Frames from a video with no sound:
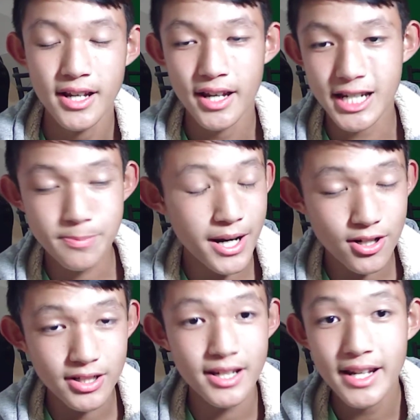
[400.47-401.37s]

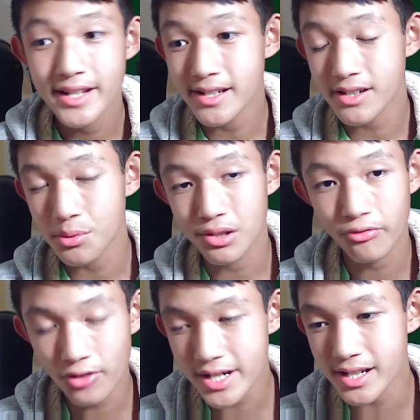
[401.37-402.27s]
especially since it was
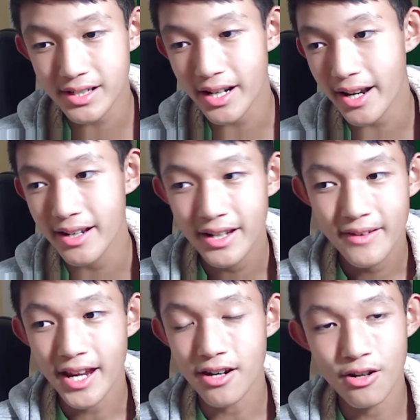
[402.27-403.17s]
freezing today
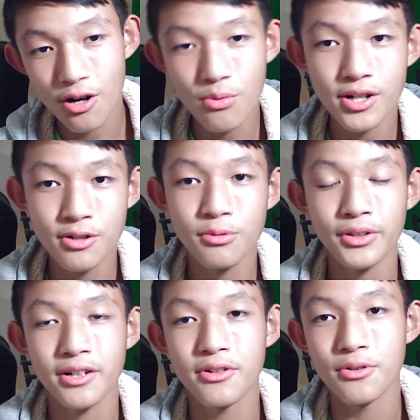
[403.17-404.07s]
and no one knew what
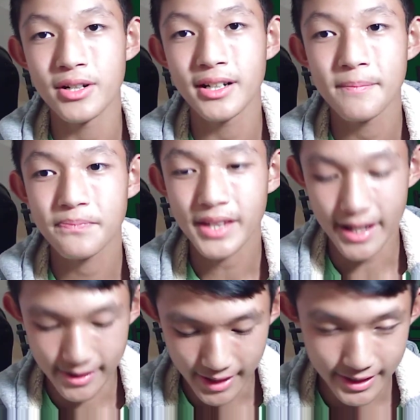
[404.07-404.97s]
they're doing. And
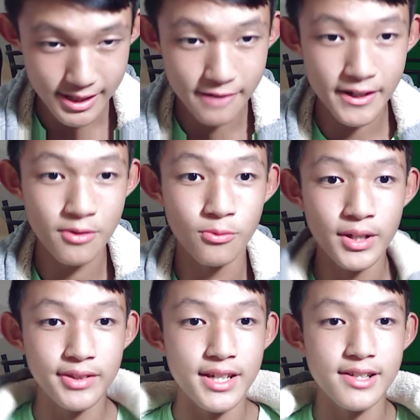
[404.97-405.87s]
like even with
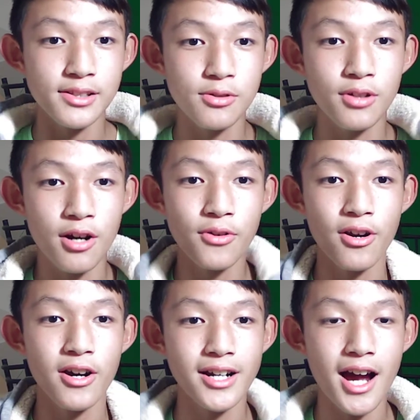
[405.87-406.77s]
this little coat
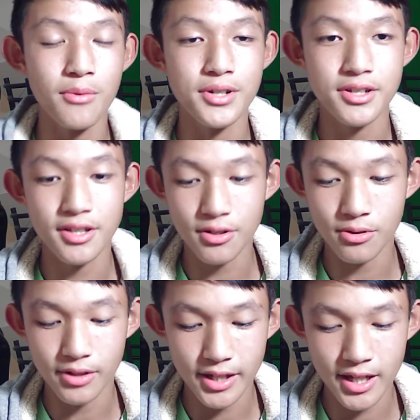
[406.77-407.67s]
on, I was still
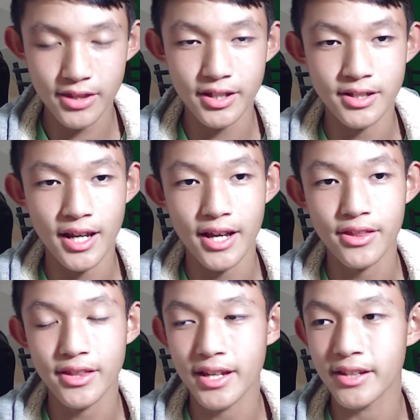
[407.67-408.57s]
in the death,
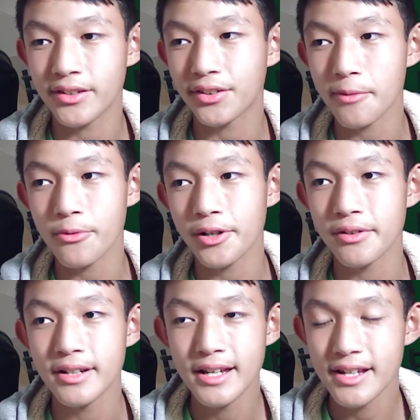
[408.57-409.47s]
and
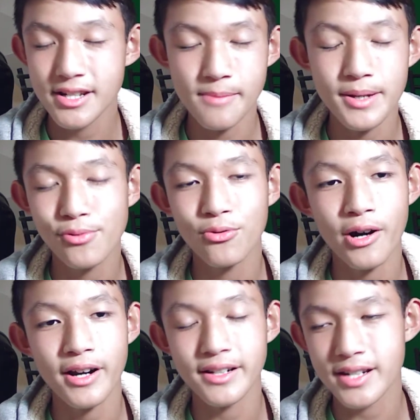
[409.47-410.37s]
some people
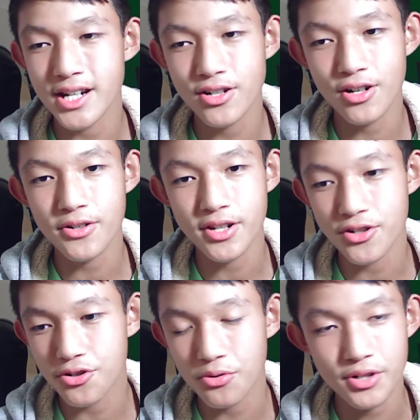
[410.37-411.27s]
wearing t-shirts and
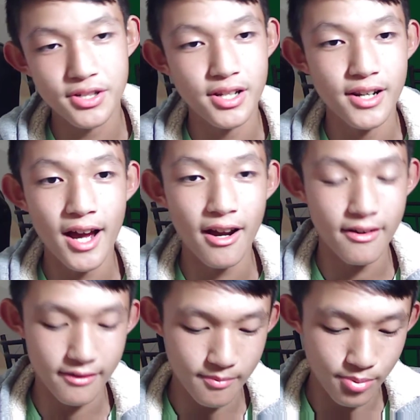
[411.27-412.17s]
shorts did
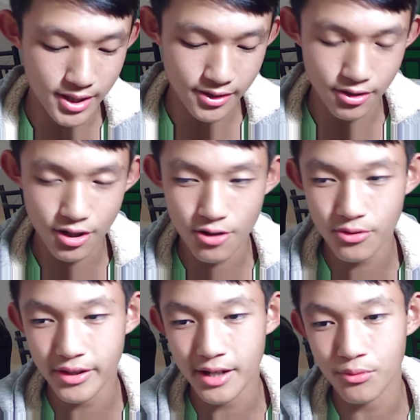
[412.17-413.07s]
not bring their coat.
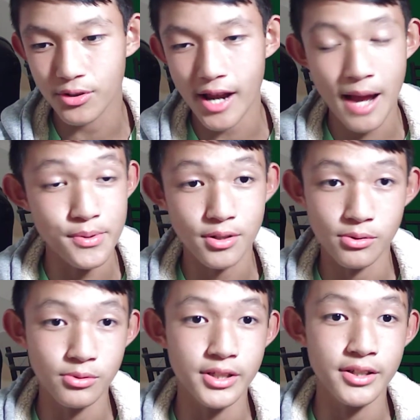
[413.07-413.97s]
They were
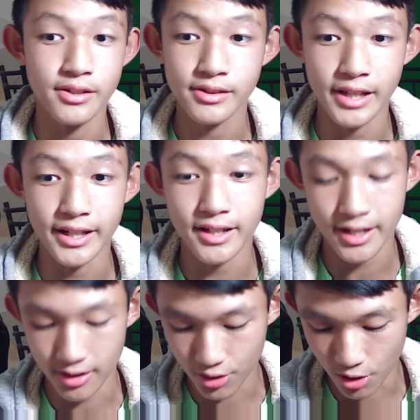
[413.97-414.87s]
absolutely like in a
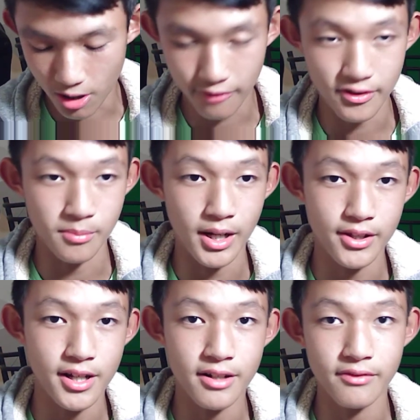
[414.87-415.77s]
coffin by the
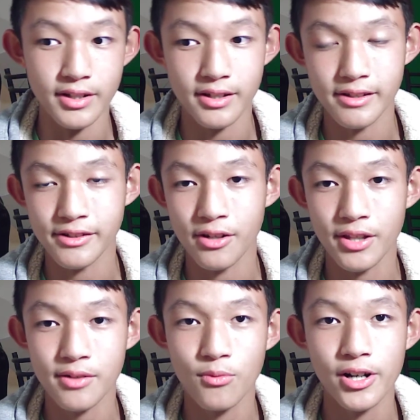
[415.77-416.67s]
end of it. They
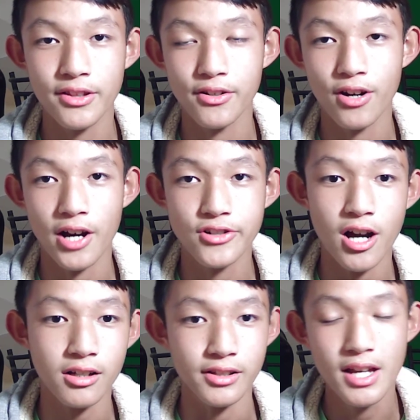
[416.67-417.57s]
wanted their hot
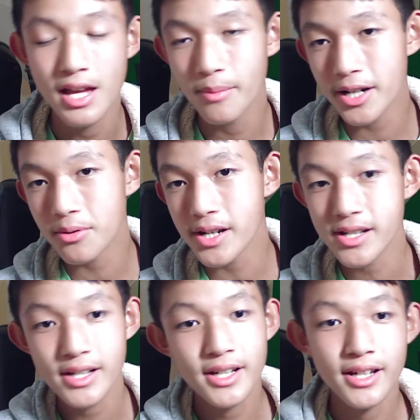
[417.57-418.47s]
chocolate. But anyways,
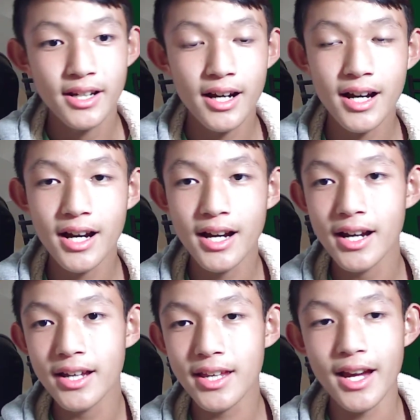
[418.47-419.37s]

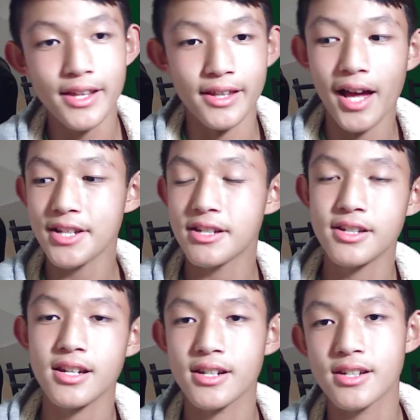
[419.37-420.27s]
yeah, that's
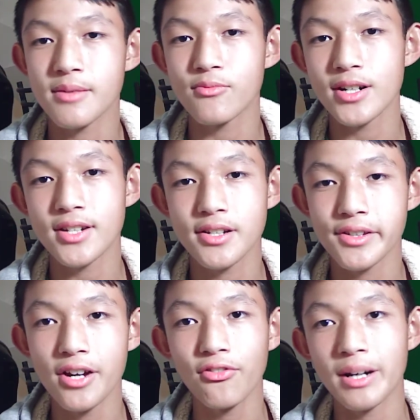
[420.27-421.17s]
some recent stuff. I